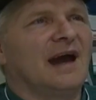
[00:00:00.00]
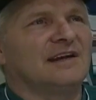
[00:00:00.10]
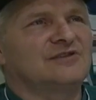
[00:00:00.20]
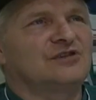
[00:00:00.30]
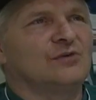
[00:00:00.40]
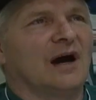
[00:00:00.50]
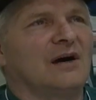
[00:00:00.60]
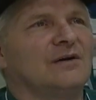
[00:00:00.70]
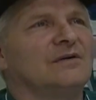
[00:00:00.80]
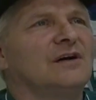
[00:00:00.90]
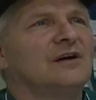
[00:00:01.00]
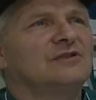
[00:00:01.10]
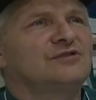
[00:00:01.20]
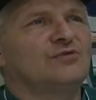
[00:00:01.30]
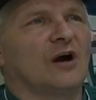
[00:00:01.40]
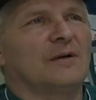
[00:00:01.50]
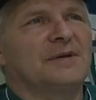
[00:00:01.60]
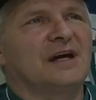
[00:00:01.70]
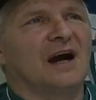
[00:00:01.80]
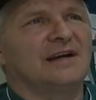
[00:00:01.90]
and a 2-out, 2
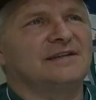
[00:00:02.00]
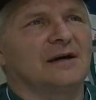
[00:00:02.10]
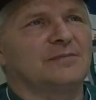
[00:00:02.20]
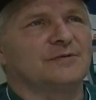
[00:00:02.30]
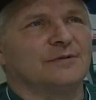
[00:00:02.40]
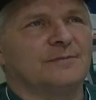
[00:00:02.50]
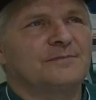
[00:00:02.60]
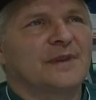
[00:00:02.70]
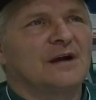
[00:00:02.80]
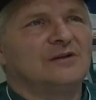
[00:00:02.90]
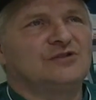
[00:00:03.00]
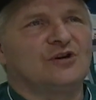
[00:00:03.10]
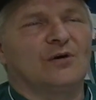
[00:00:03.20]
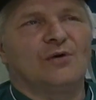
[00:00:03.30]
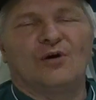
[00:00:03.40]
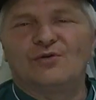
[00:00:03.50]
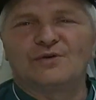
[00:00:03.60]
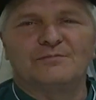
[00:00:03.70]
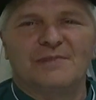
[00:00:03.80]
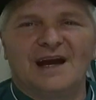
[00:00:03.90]
RBI double. Joe
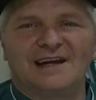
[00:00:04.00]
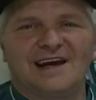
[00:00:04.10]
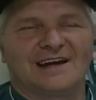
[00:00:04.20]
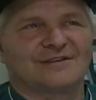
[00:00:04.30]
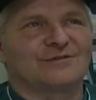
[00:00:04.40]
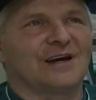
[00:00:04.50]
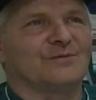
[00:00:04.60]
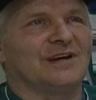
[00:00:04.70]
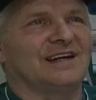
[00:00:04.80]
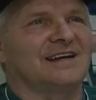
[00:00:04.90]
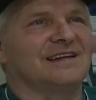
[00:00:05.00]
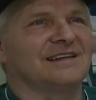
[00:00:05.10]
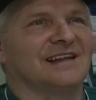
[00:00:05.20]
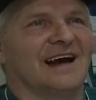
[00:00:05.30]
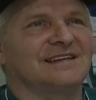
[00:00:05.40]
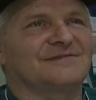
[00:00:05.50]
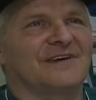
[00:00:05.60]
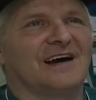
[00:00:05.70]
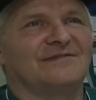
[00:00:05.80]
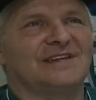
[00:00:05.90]
Odom, man, he had a great week. In the last
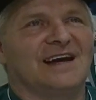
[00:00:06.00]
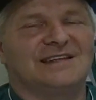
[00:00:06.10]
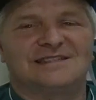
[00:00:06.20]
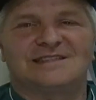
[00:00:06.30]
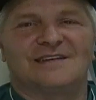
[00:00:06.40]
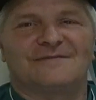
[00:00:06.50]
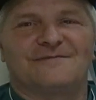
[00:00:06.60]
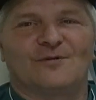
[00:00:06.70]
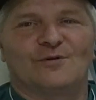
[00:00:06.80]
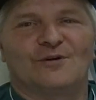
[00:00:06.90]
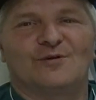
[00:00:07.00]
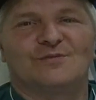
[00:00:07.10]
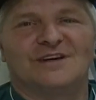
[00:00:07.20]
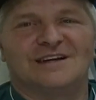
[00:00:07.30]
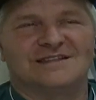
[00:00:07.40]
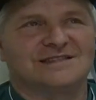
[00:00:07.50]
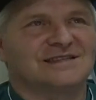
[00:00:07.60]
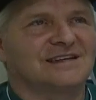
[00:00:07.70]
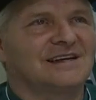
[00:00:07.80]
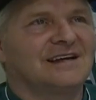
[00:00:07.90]
5 days, he's hit 4 home
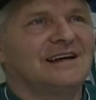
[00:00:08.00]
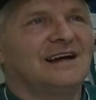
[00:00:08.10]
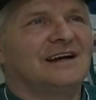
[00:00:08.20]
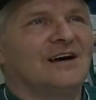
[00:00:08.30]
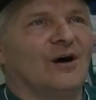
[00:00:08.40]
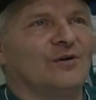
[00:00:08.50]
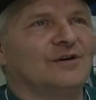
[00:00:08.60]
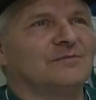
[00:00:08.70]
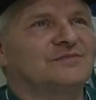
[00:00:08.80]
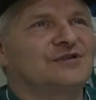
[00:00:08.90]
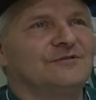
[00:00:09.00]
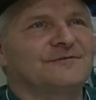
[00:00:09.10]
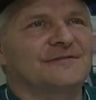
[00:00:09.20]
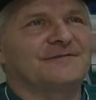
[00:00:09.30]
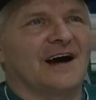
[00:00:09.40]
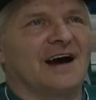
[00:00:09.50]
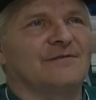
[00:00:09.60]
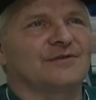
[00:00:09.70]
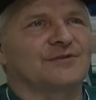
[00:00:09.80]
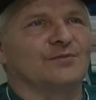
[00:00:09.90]
runs. Odom, 2 for
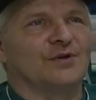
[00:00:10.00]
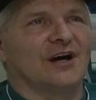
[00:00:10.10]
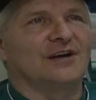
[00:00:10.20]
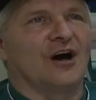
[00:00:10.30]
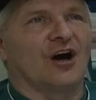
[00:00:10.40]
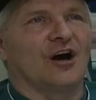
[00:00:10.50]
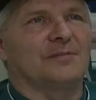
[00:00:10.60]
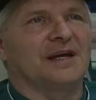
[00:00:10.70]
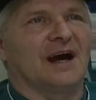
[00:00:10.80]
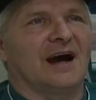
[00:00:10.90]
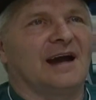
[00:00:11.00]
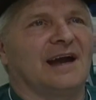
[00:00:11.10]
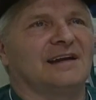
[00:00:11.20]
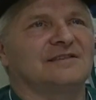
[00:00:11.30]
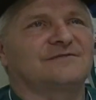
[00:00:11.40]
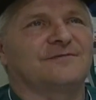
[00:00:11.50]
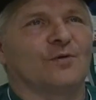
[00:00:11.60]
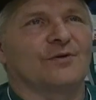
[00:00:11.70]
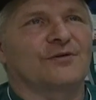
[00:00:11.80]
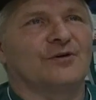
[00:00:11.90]
5 with the run, RBI, and his
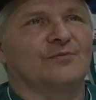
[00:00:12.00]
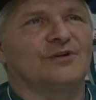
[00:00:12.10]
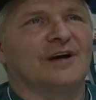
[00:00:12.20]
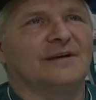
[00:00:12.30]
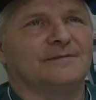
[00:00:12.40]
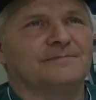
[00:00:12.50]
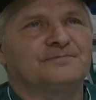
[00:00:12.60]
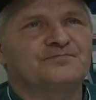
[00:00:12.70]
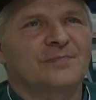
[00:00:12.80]
4th home run.